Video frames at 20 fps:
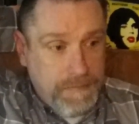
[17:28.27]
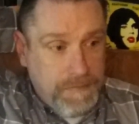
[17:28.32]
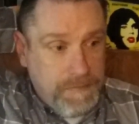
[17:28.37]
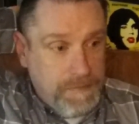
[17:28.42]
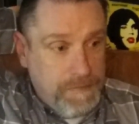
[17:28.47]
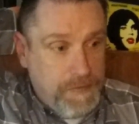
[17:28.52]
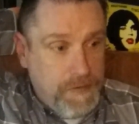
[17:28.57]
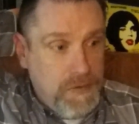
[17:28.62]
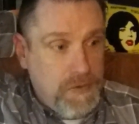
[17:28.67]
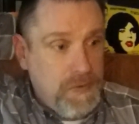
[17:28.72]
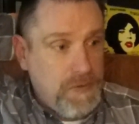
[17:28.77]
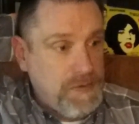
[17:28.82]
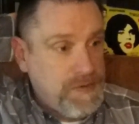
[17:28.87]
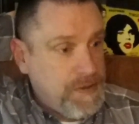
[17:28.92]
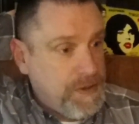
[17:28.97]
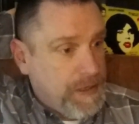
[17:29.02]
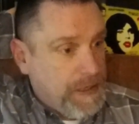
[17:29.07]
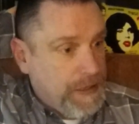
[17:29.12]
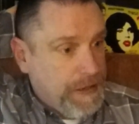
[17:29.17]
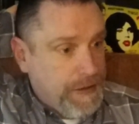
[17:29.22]
Volt
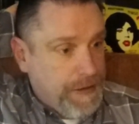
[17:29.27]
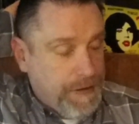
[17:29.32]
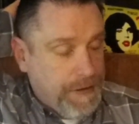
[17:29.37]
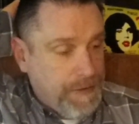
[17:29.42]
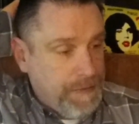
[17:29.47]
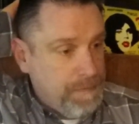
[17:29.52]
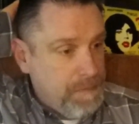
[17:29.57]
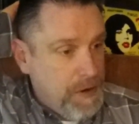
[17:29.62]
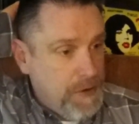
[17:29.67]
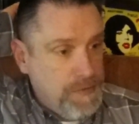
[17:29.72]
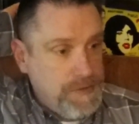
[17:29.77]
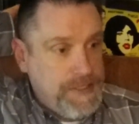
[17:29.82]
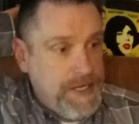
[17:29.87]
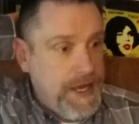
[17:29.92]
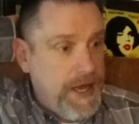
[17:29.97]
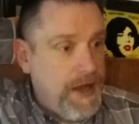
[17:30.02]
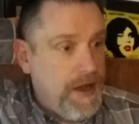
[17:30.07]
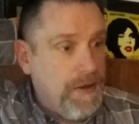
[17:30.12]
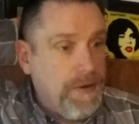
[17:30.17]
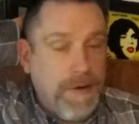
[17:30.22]
or
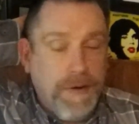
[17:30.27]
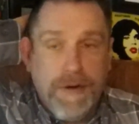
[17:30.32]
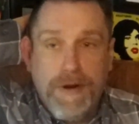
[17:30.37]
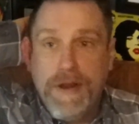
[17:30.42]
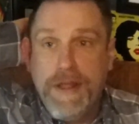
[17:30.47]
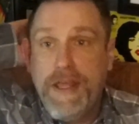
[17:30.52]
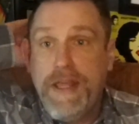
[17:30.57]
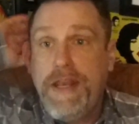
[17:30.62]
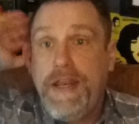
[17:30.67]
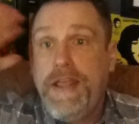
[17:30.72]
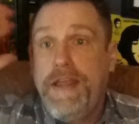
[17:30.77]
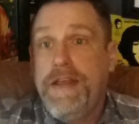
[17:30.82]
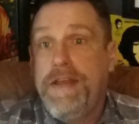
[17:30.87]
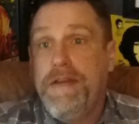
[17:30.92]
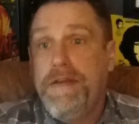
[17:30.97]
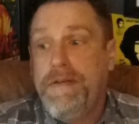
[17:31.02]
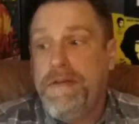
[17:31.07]
Motown or any